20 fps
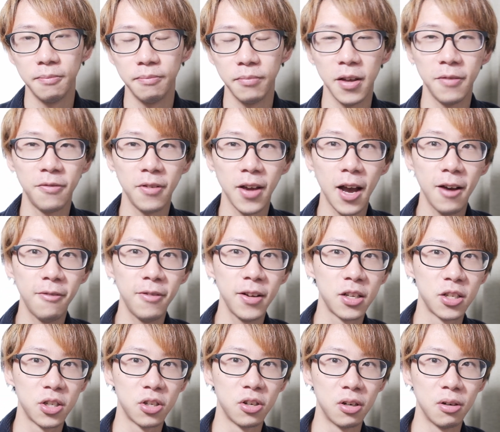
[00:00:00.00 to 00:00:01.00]
if you have an
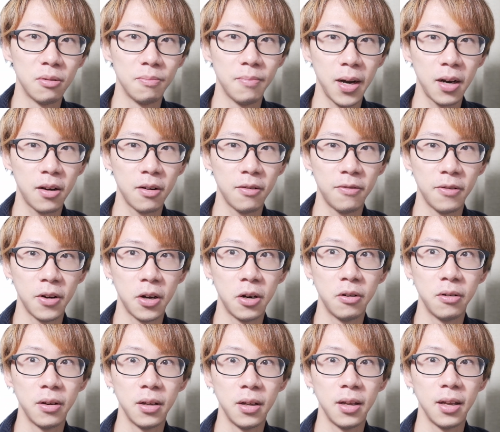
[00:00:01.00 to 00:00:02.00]
external
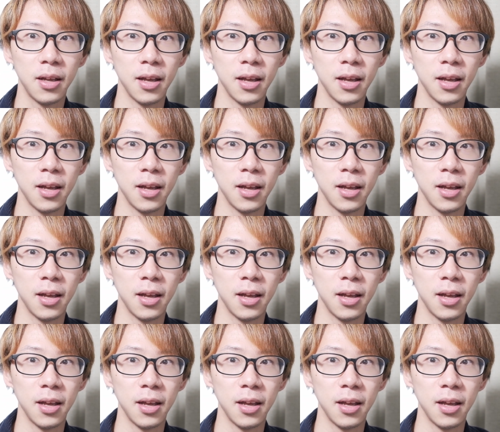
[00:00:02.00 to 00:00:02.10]
microphone,